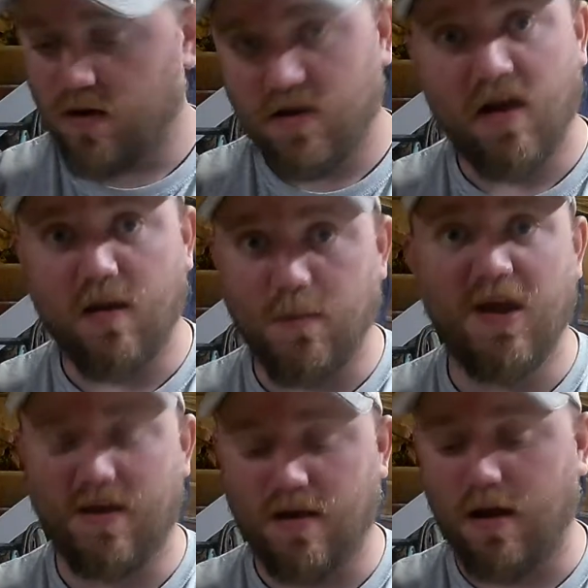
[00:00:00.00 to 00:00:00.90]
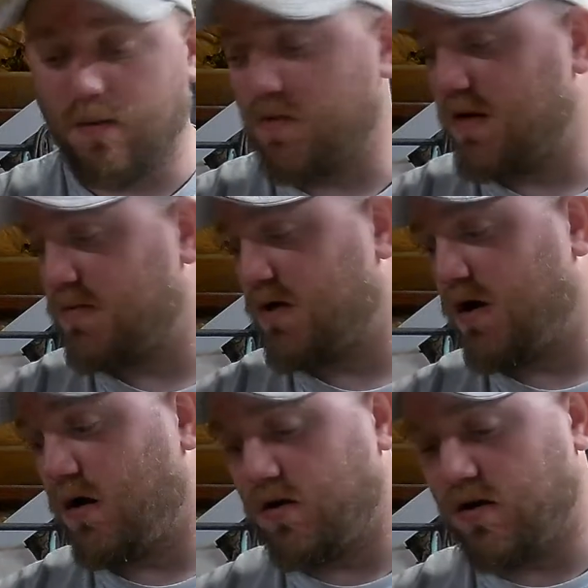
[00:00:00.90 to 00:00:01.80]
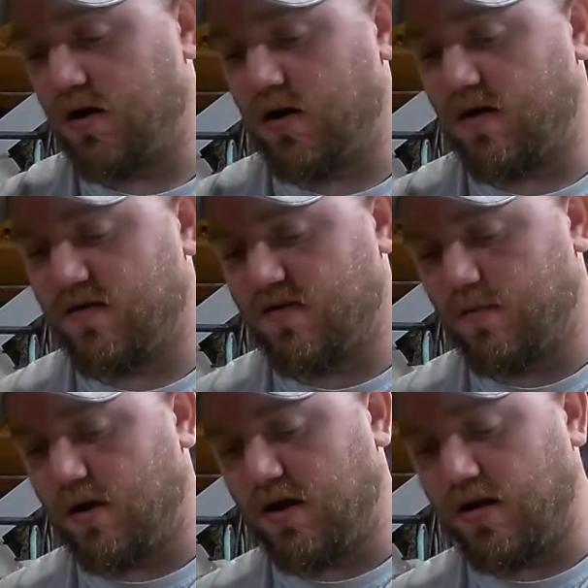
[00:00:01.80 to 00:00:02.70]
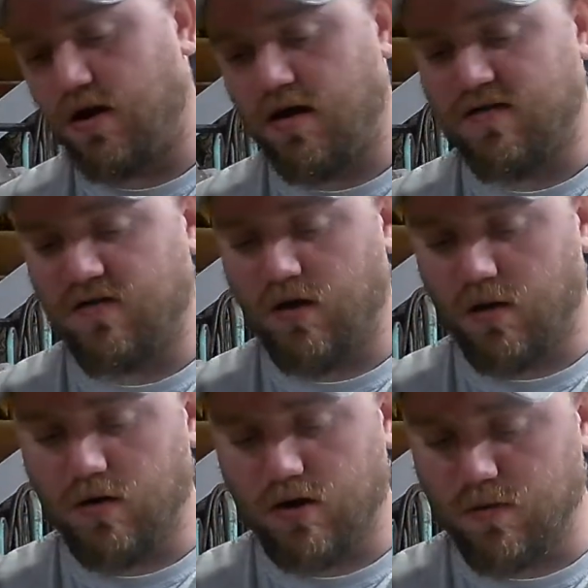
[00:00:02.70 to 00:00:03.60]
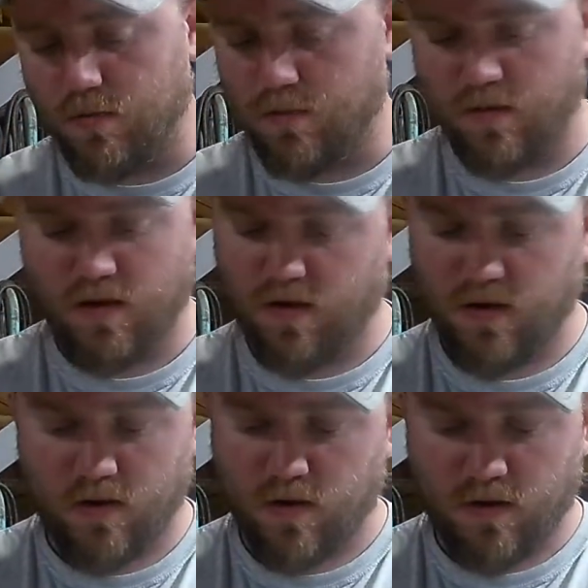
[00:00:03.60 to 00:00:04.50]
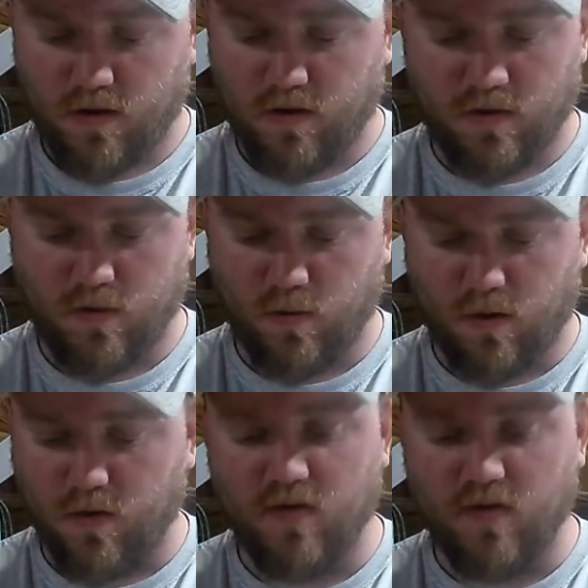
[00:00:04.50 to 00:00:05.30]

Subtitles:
take a beating out of all your knots. Make your knots stronger. You won't